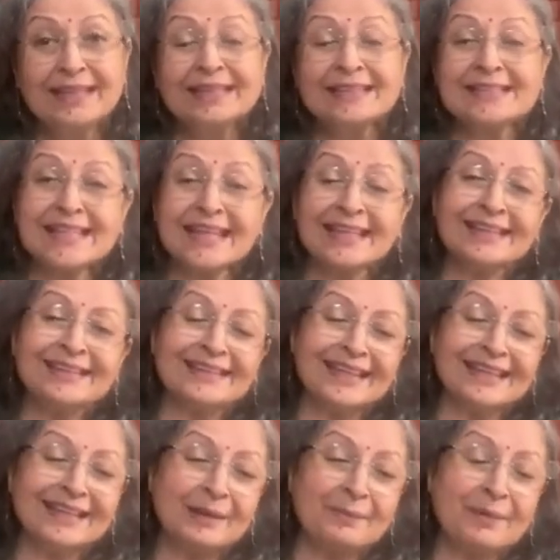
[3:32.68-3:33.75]
The second
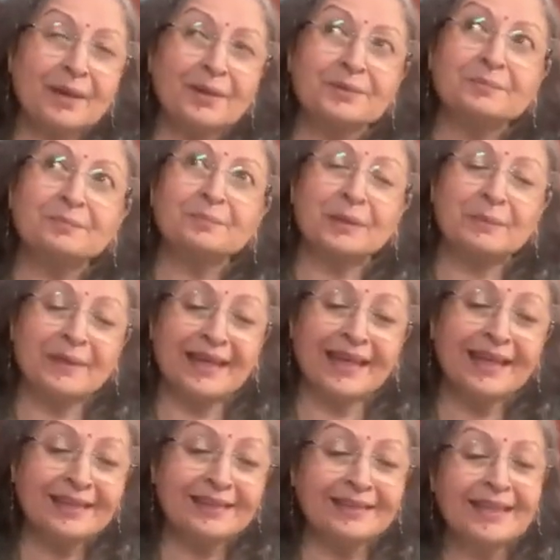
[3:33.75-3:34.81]
thing about
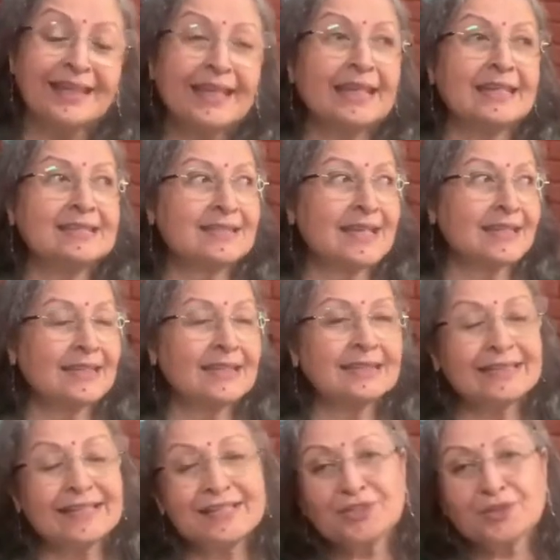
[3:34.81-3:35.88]
PBL is that
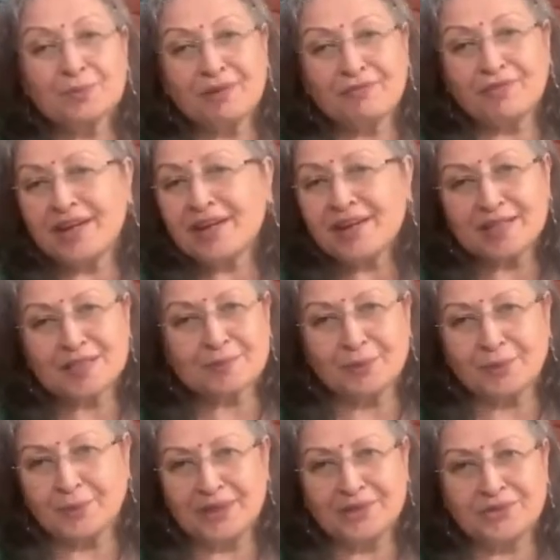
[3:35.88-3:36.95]
it needs to be very
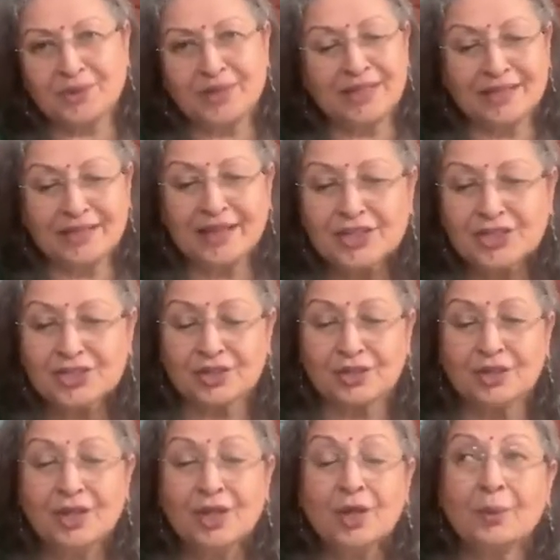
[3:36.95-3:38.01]
exploratory in nature.
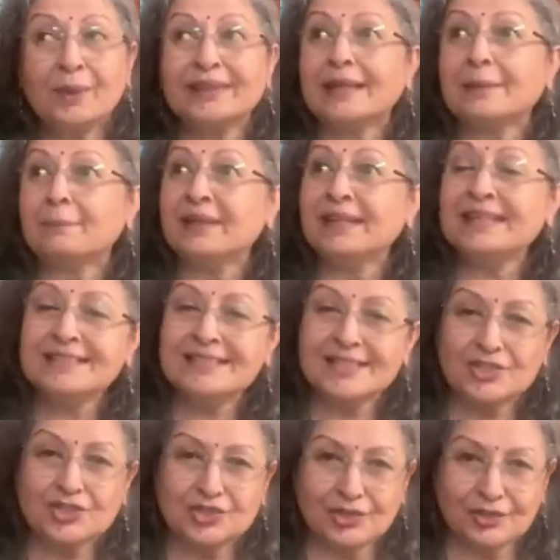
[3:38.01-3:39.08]
What that means
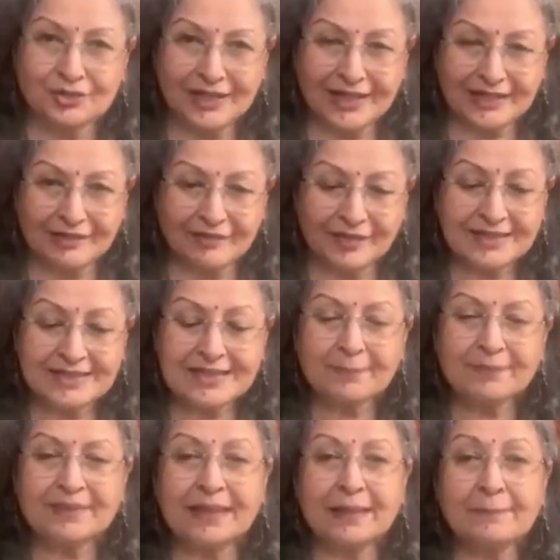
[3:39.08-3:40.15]
is children are given
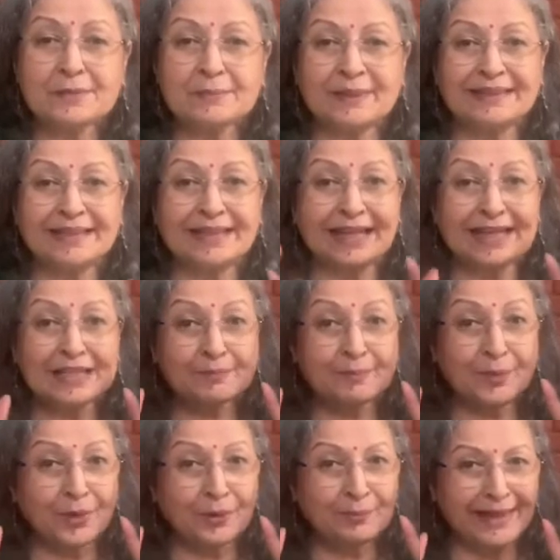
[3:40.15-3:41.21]
some themes, but they
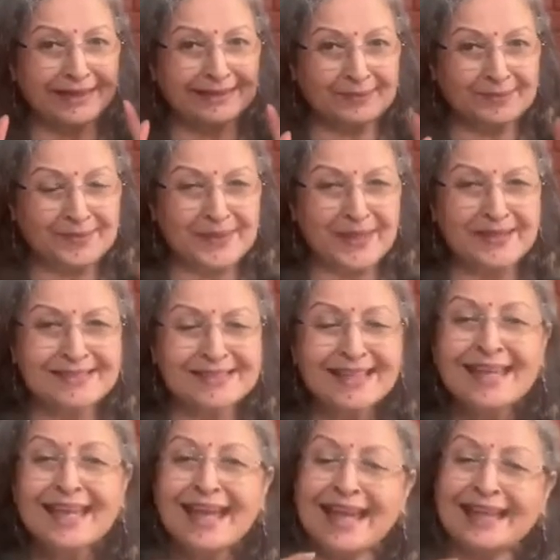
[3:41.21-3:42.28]
explore by themselves,
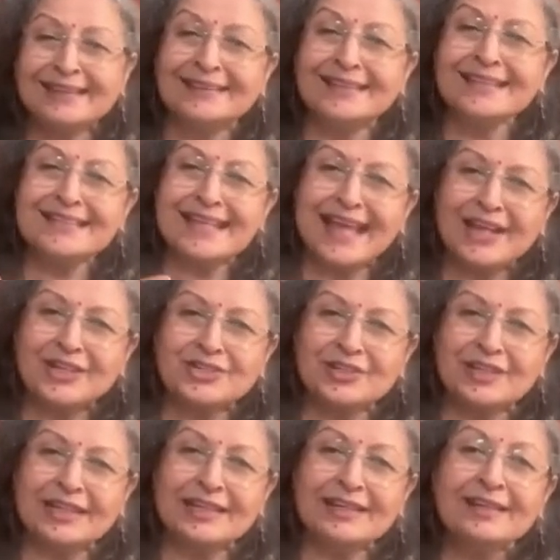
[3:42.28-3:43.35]
and this
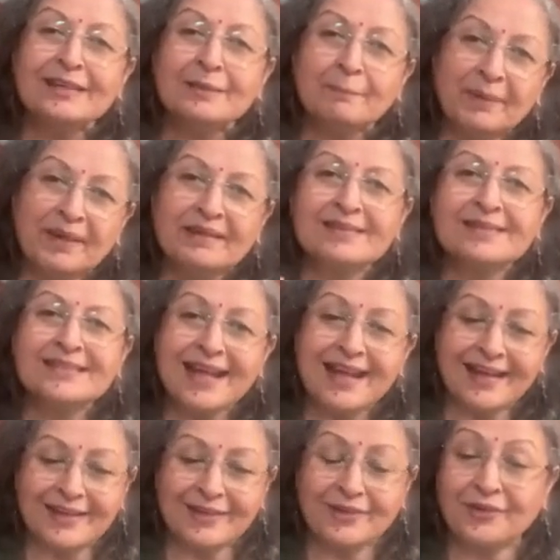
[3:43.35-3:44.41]
actually builds
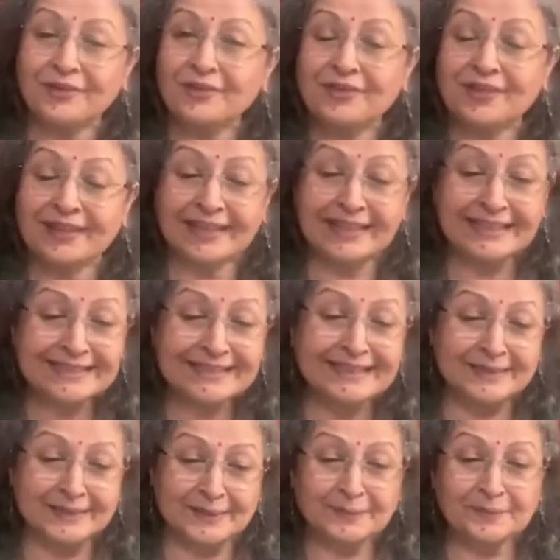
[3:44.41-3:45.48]
higher order thinking
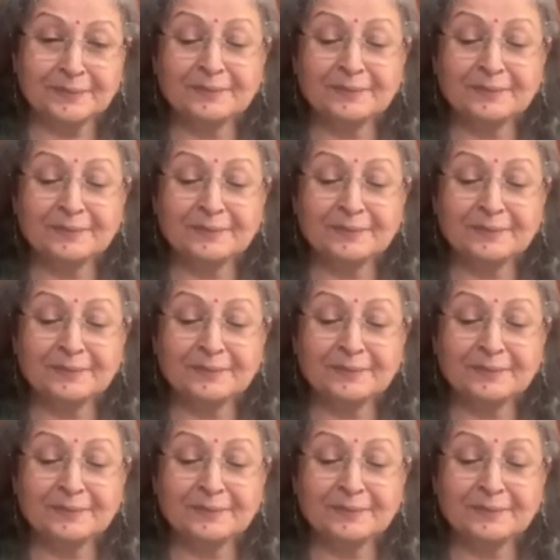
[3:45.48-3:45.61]
skills.